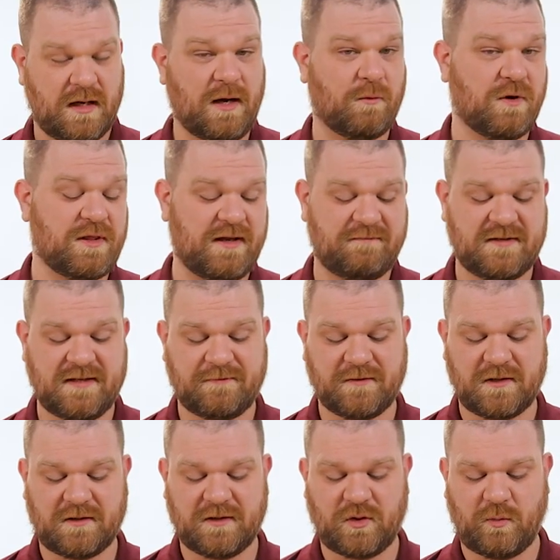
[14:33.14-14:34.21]
Now where they've
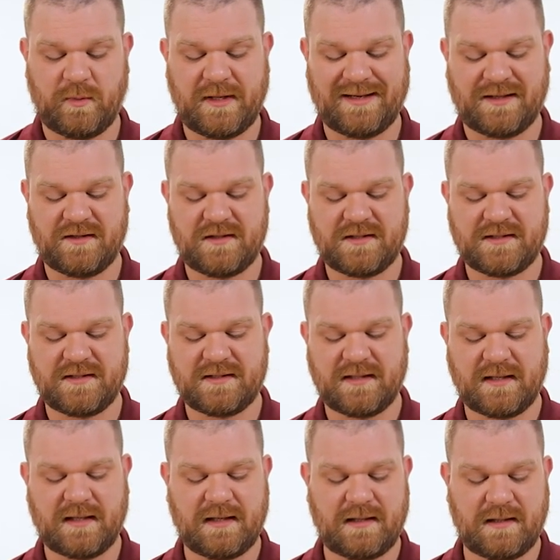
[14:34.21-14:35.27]
differed a little bit on this
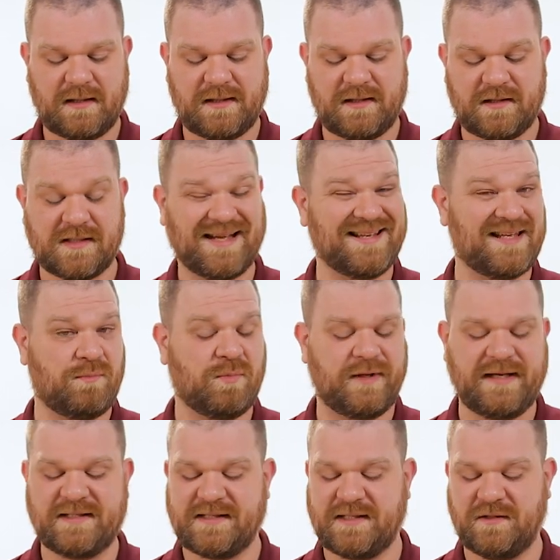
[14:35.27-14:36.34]
design is on the
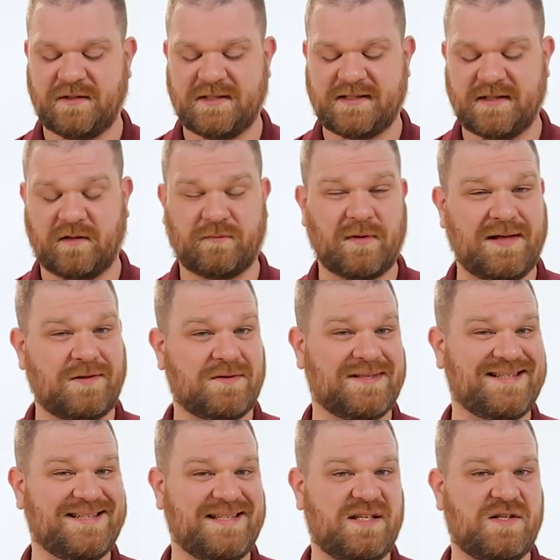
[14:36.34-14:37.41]
blade steel itself rather
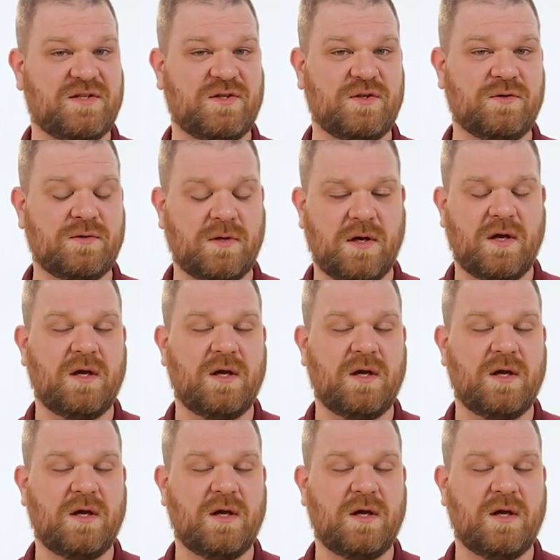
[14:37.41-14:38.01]
than D2.